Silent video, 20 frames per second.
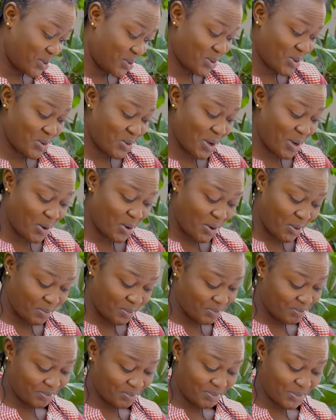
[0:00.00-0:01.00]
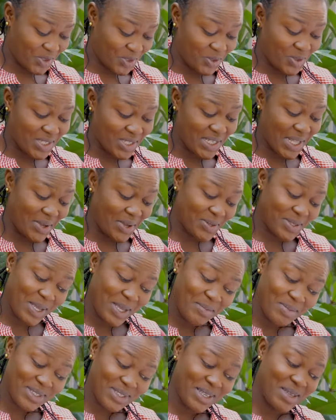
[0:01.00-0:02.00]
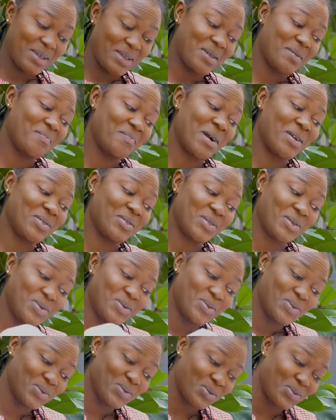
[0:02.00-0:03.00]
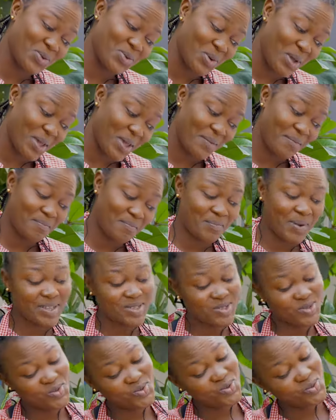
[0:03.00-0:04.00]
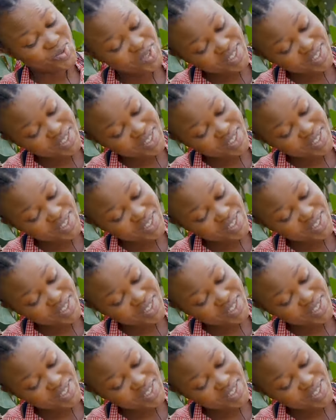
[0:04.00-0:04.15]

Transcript: towel come. You know say that you tell me say man no they use towel past 2